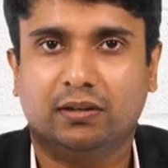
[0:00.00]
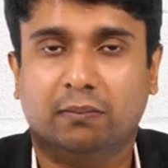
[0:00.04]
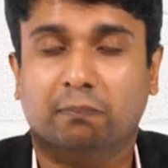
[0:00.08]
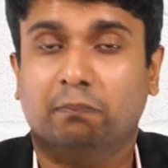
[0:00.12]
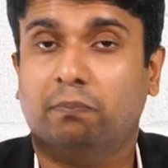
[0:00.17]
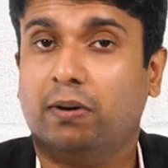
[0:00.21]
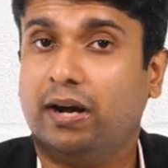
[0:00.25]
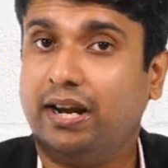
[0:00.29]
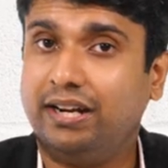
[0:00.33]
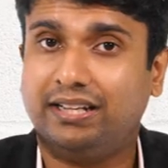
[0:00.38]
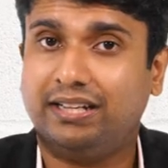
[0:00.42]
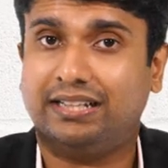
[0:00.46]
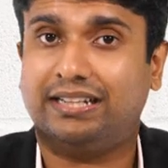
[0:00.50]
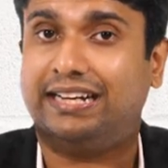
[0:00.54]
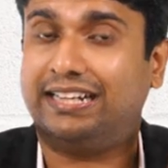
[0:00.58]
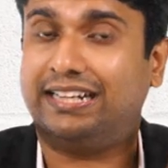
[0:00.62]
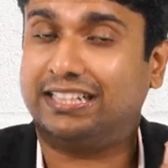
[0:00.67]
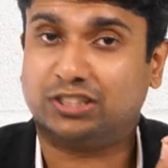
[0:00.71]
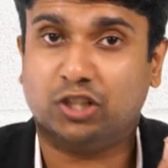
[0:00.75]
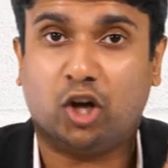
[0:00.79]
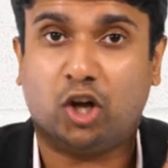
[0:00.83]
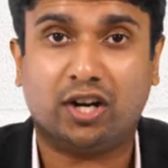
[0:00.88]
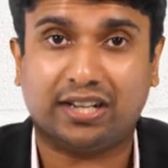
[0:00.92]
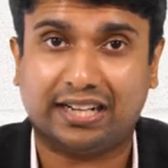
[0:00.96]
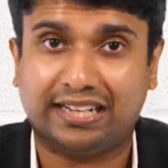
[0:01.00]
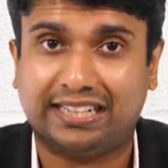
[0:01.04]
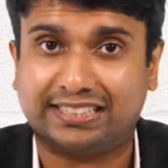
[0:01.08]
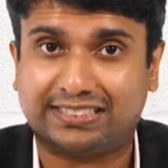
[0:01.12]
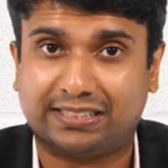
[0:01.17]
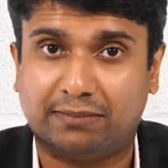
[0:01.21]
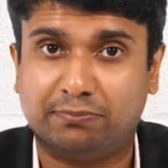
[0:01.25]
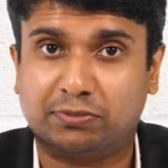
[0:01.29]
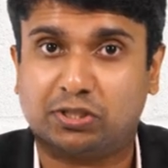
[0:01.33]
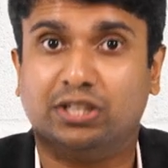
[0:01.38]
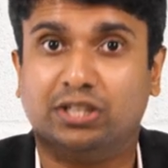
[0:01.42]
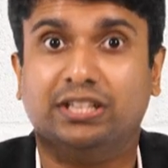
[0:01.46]
But it is not an
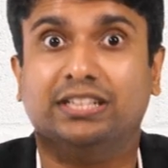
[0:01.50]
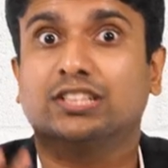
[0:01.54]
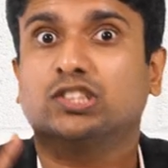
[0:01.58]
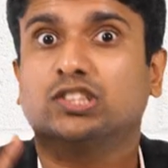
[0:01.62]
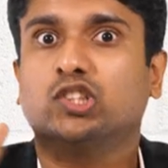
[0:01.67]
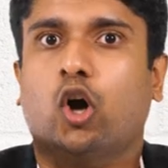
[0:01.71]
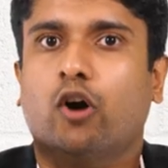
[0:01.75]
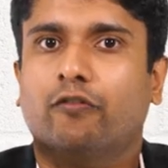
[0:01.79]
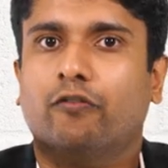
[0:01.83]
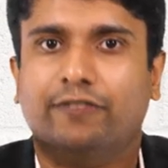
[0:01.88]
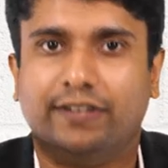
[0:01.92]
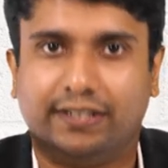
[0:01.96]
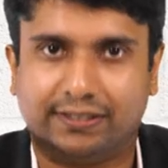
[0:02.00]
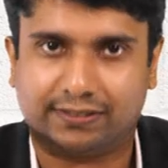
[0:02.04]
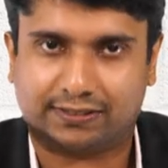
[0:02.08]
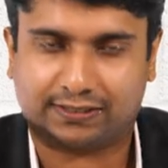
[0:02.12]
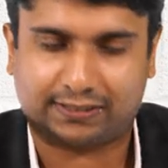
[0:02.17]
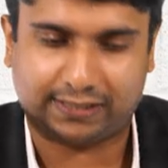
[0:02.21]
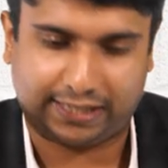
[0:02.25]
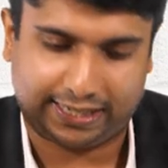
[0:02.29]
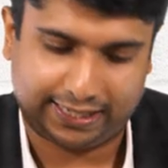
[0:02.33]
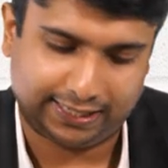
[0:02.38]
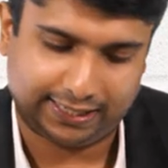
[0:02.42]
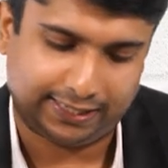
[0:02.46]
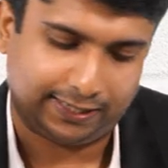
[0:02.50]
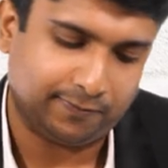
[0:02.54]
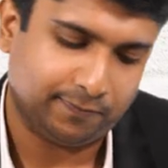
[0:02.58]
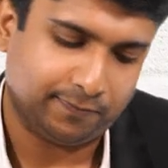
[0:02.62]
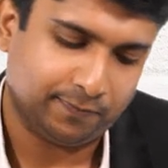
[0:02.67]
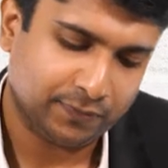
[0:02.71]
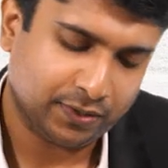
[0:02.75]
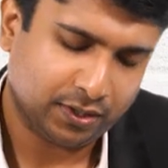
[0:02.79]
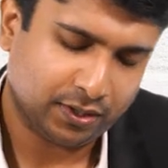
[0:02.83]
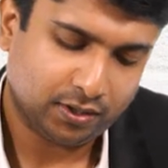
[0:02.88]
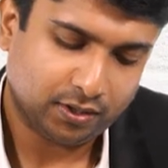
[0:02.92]
assumption, it is obvious again.